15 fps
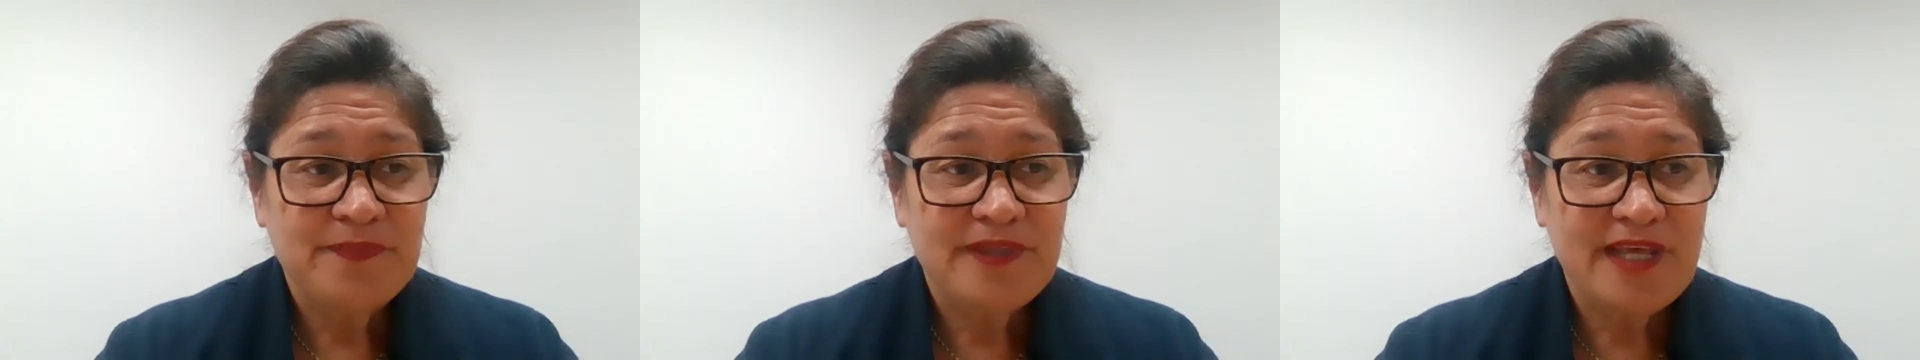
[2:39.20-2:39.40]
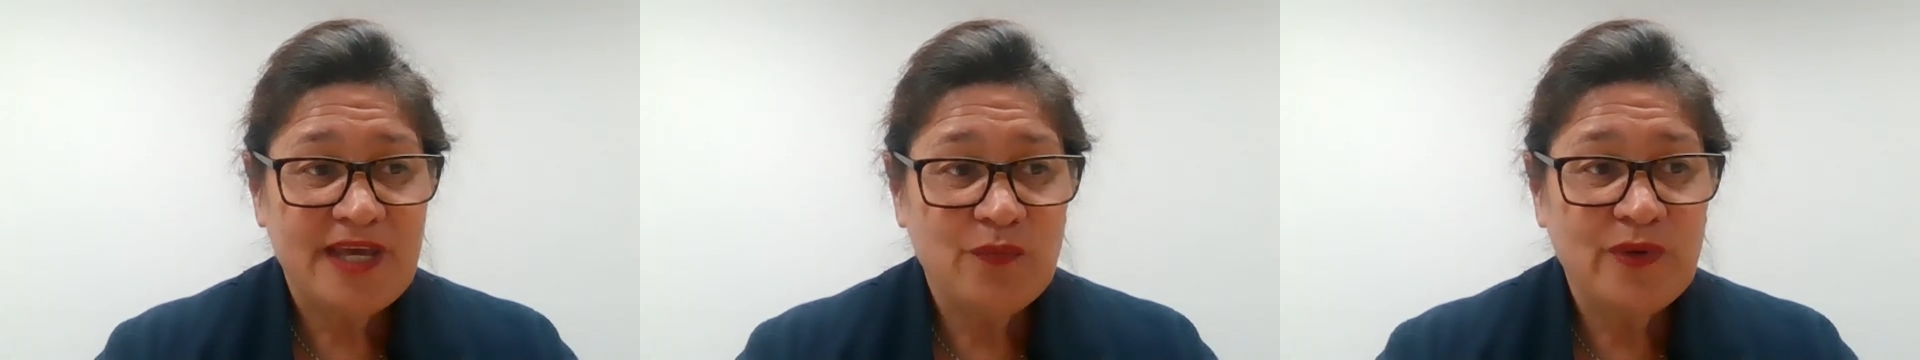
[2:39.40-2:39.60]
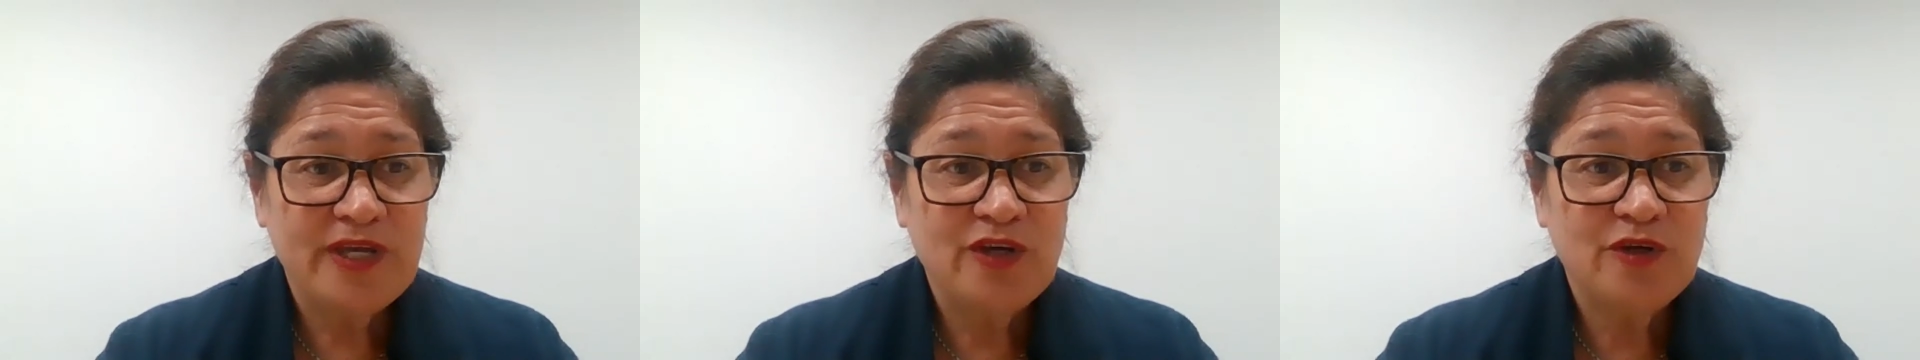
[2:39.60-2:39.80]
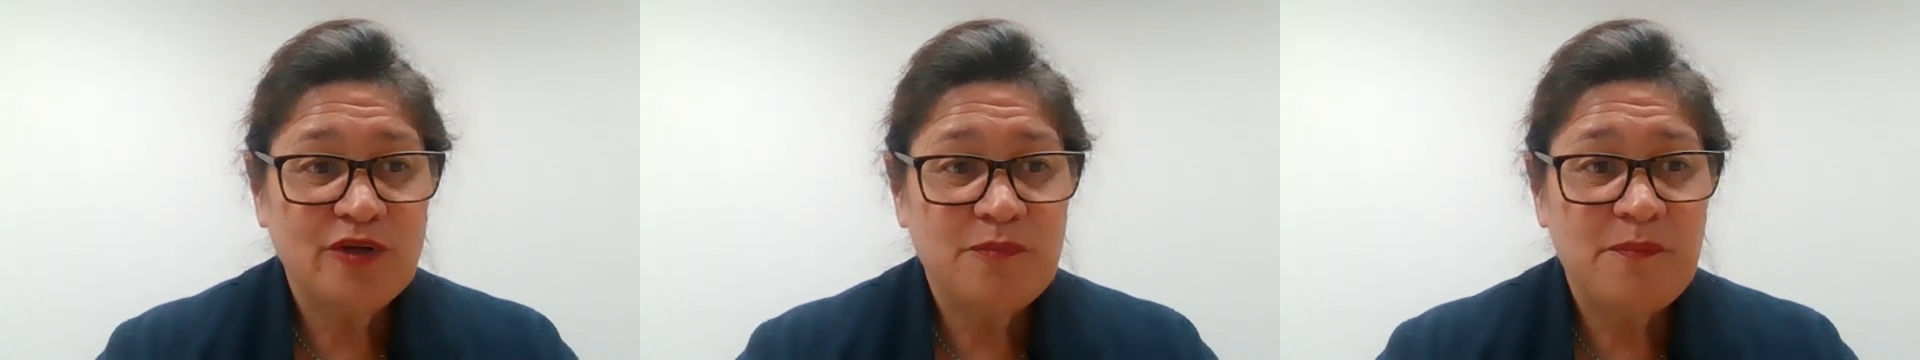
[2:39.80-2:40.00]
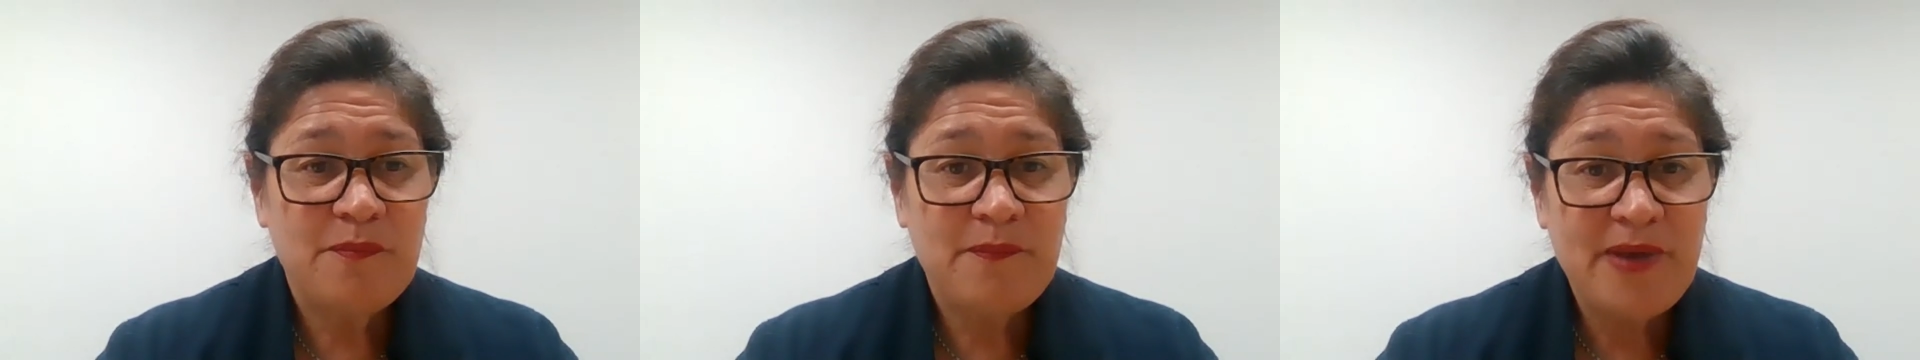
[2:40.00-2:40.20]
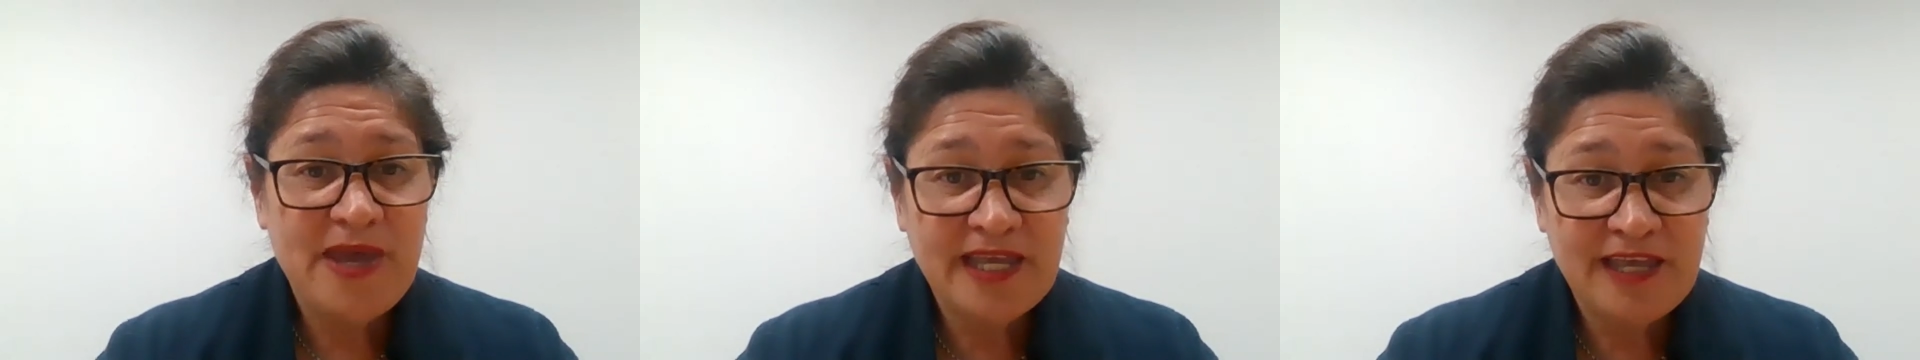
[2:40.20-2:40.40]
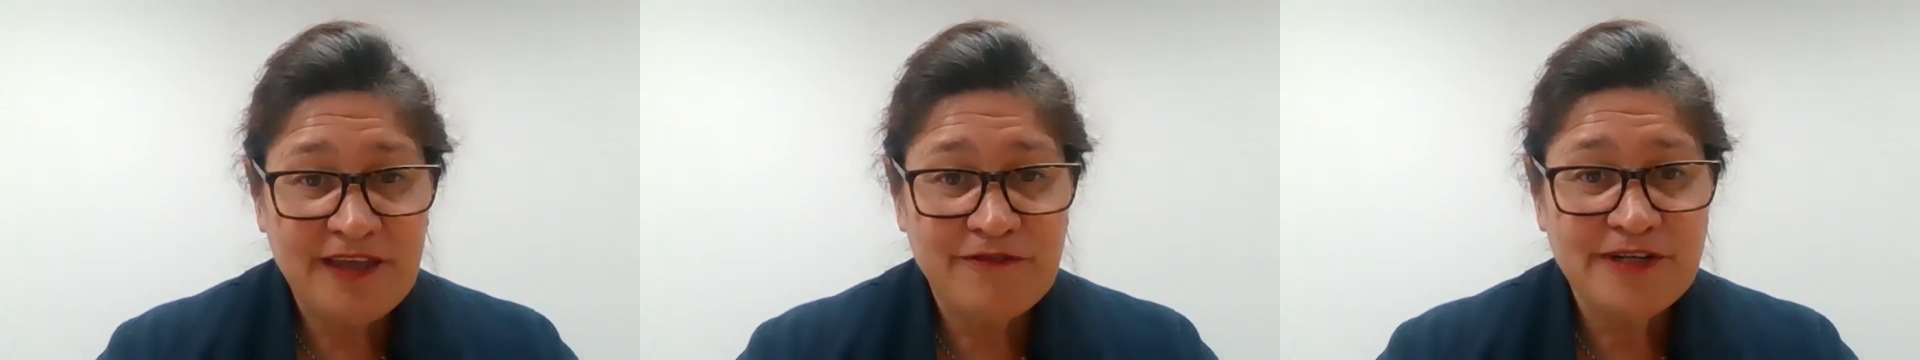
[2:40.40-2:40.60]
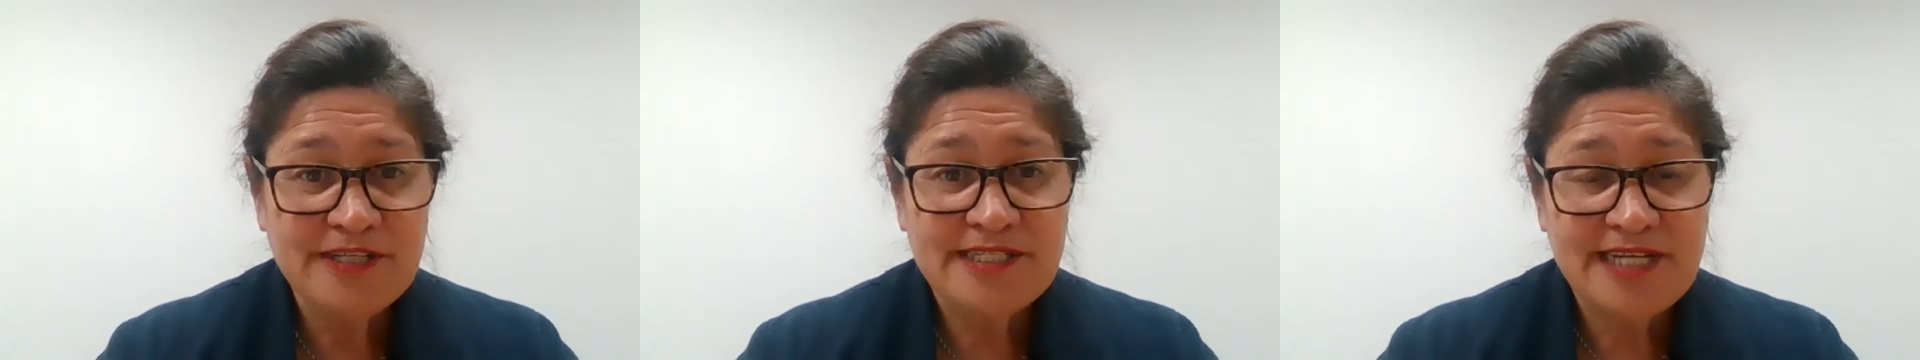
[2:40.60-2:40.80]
that we could back every